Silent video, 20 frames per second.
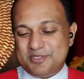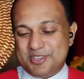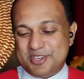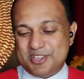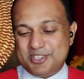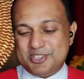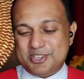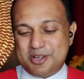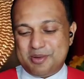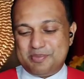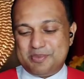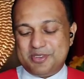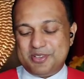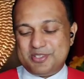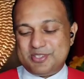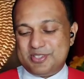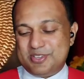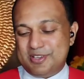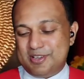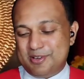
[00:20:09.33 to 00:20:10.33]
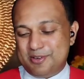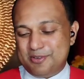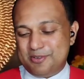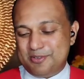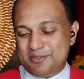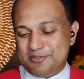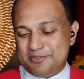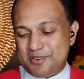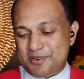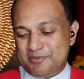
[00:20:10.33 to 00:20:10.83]
three chapters.
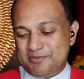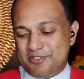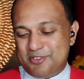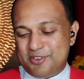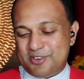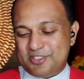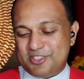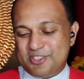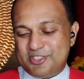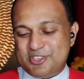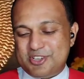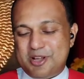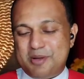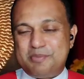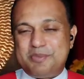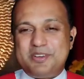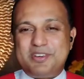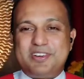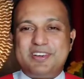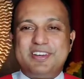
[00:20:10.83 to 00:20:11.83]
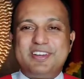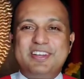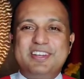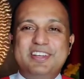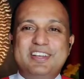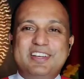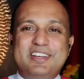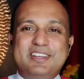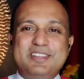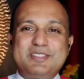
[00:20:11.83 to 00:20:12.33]
Now, from fourth chapter,
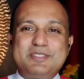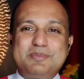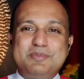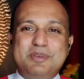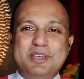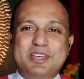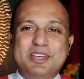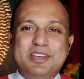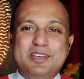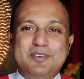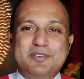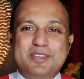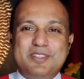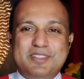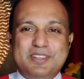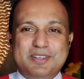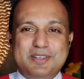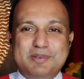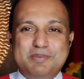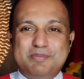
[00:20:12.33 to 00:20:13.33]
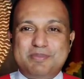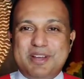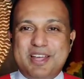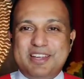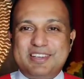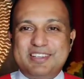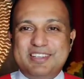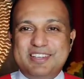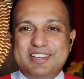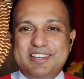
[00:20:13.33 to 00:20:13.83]
it's beginning with the
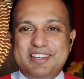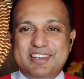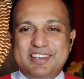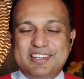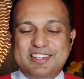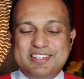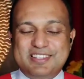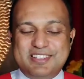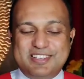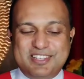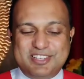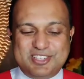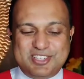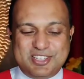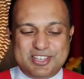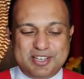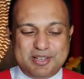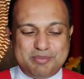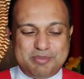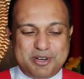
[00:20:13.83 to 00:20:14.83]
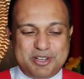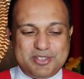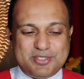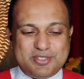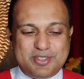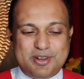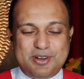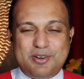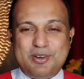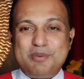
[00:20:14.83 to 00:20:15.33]
practical teaching.
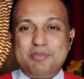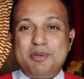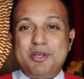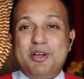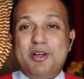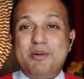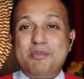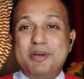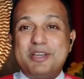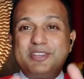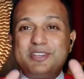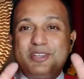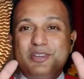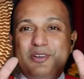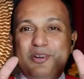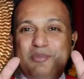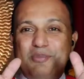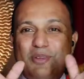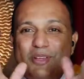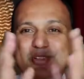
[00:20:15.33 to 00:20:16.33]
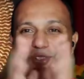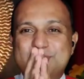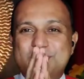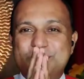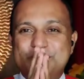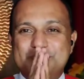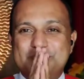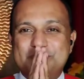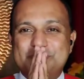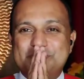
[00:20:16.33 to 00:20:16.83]
Praise the Lord. May Almighty God bless
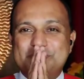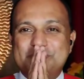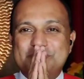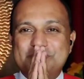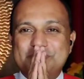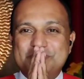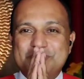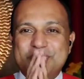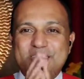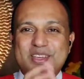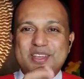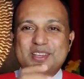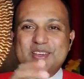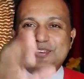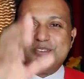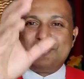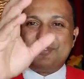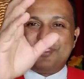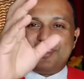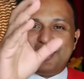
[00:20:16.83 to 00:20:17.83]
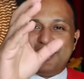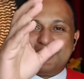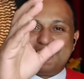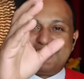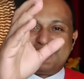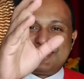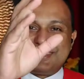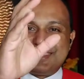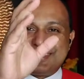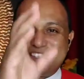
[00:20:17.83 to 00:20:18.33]
you.
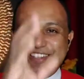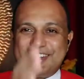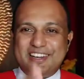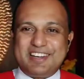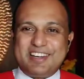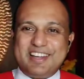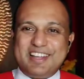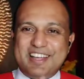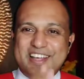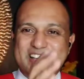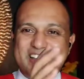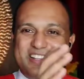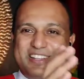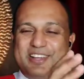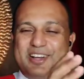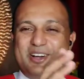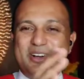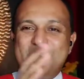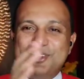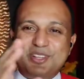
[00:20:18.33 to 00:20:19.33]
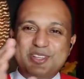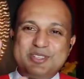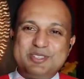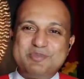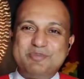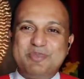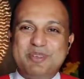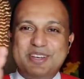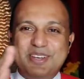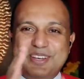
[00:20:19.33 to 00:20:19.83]
Father, Son, and the Holy
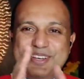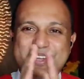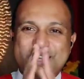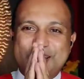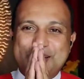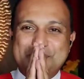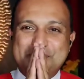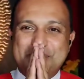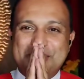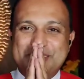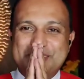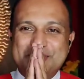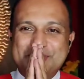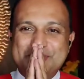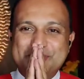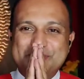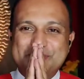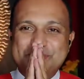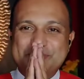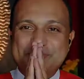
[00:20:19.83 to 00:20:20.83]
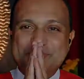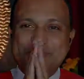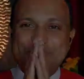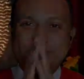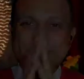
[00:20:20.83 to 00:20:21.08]
Spirit. Amen.